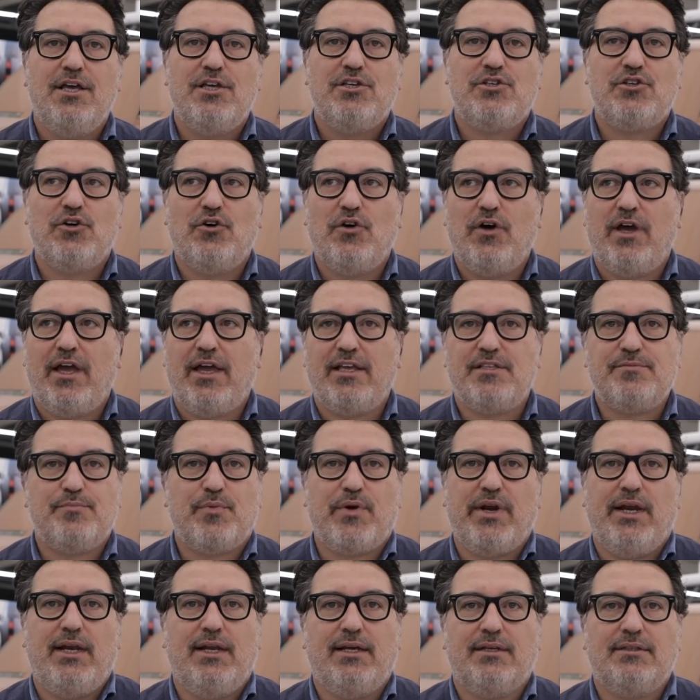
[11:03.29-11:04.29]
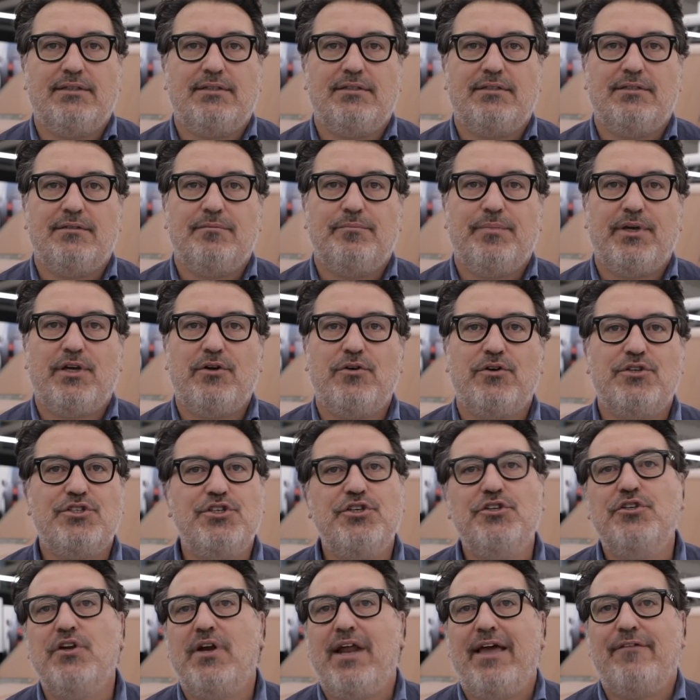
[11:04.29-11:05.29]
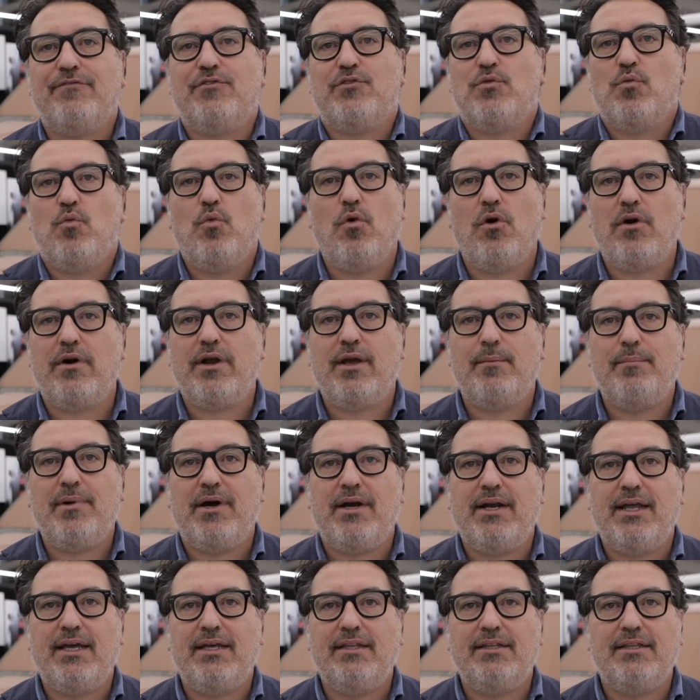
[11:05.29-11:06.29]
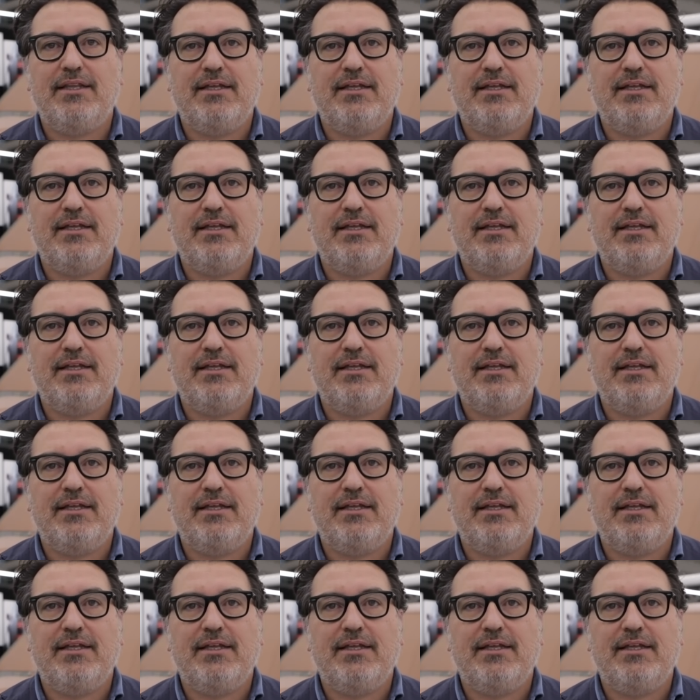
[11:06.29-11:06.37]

So it's brilliant because you don't have to worry about it.